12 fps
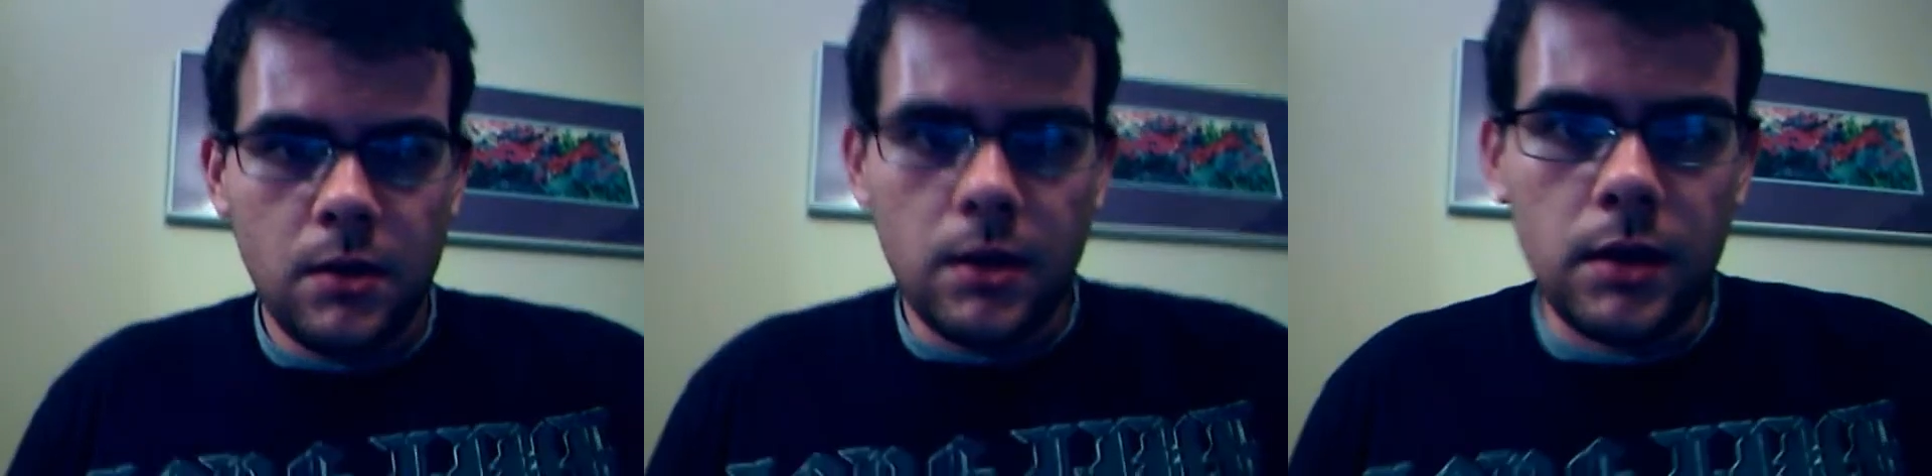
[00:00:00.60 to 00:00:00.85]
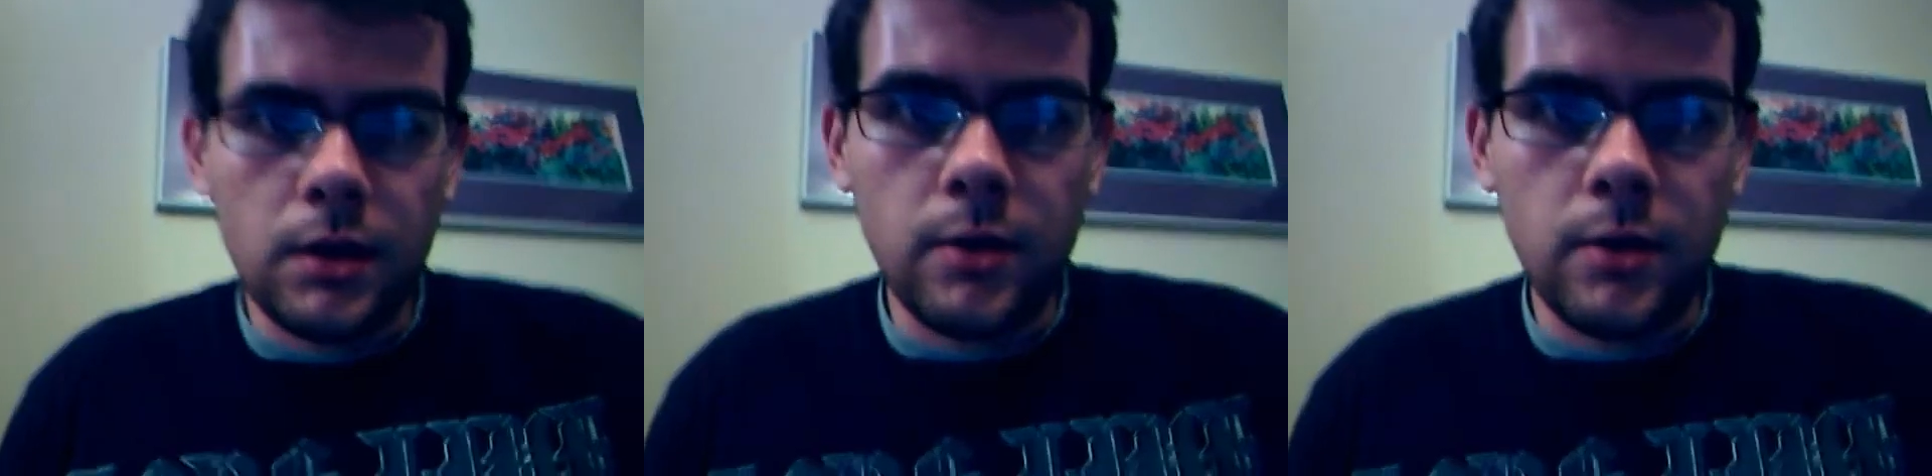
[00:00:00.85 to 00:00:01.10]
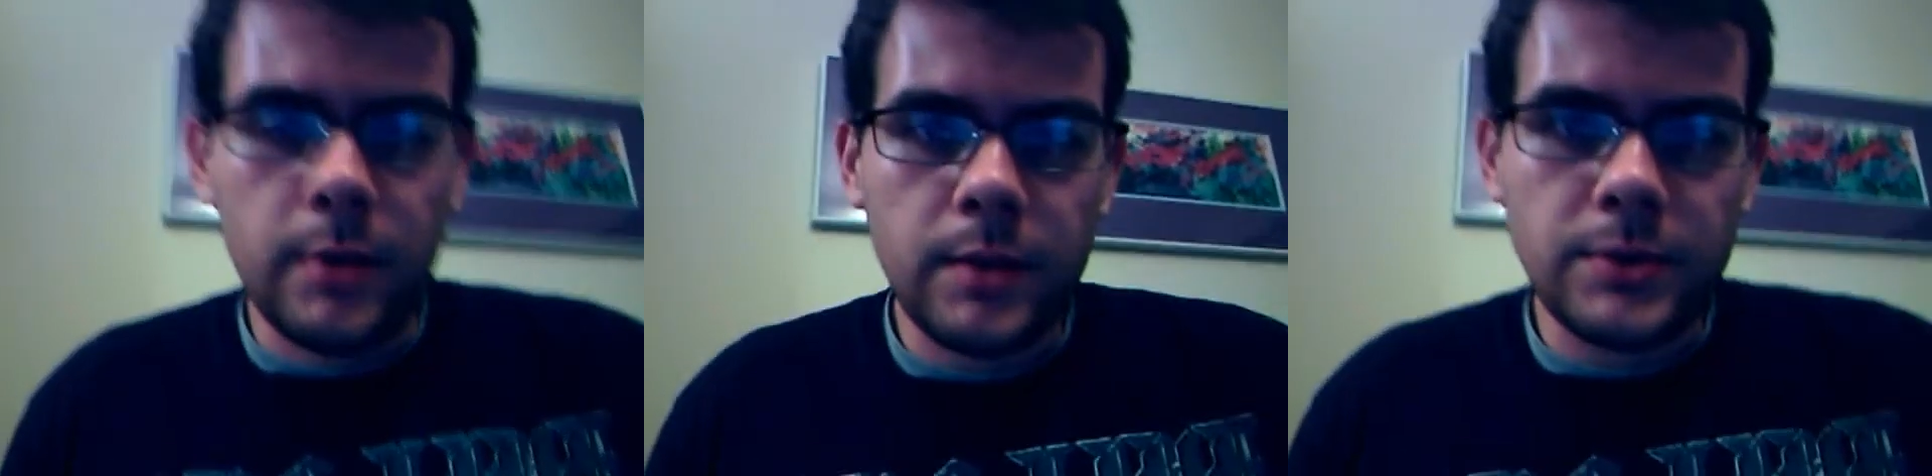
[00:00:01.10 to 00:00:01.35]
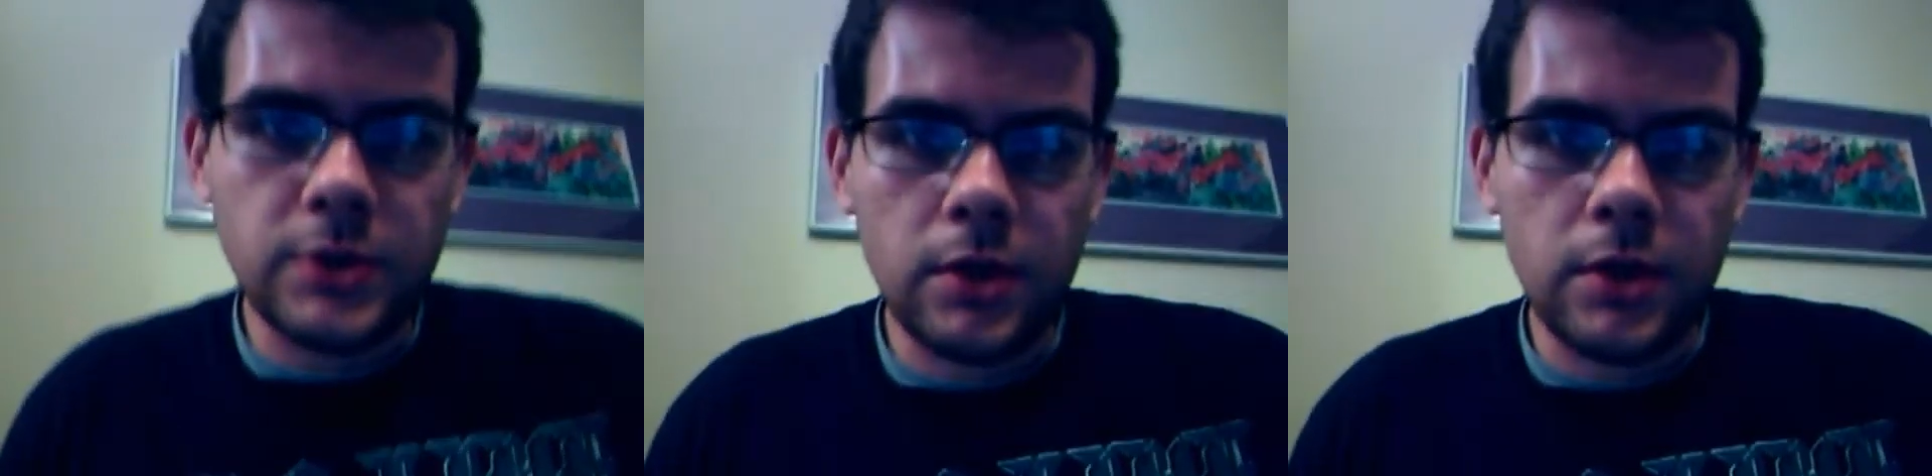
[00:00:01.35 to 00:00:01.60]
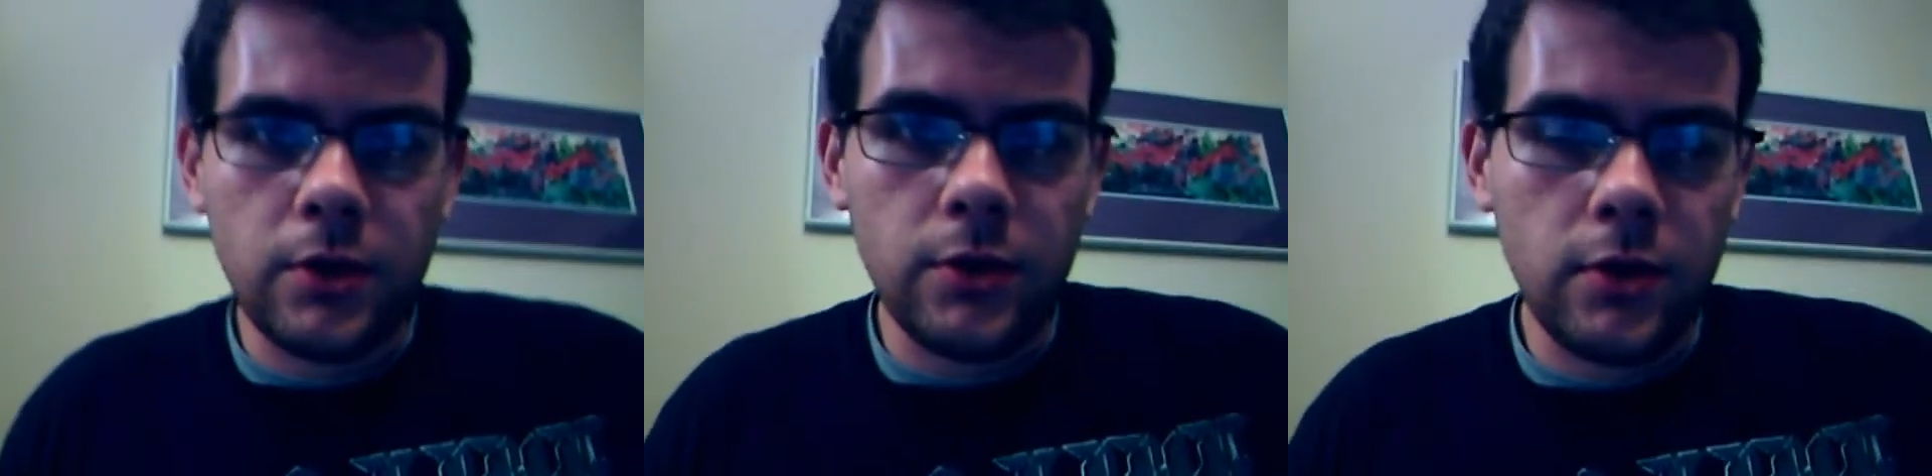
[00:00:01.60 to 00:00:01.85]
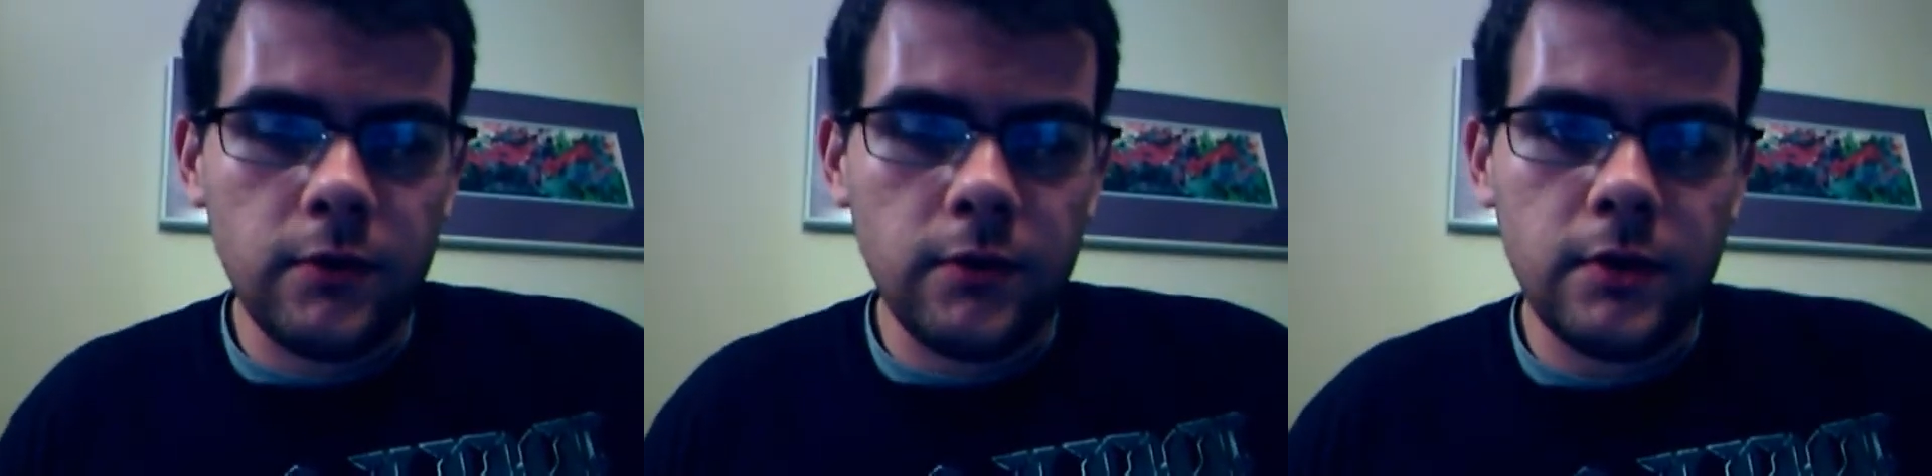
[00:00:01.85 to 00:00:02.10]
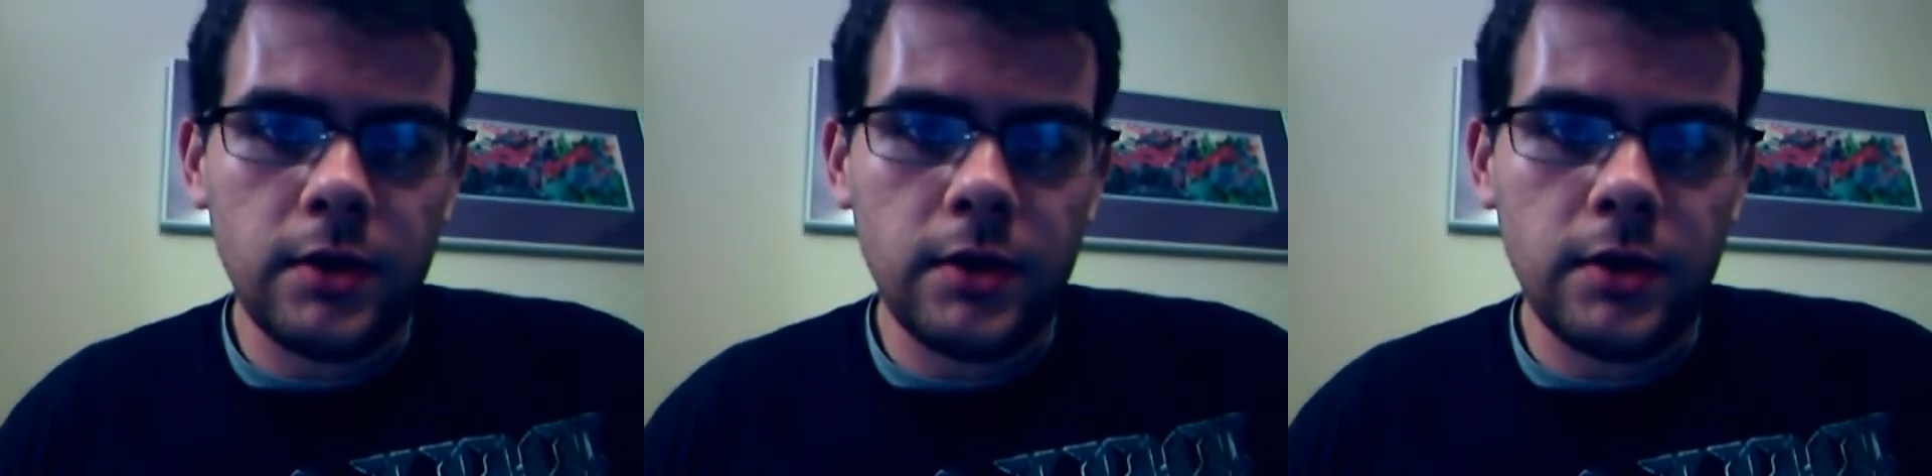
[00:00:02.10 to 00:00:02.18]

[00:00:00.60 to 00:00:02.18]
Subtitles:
Hello, my name is Sean Cordova,